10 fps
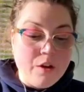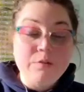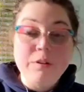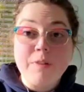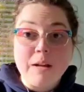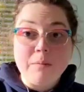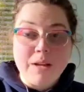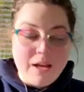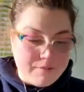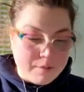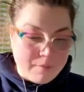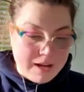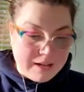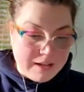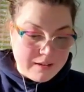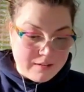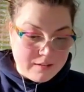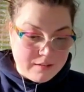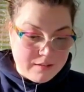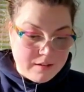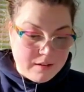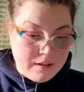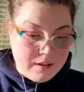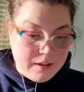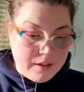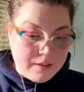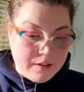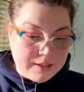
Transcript: Refinement of the body. There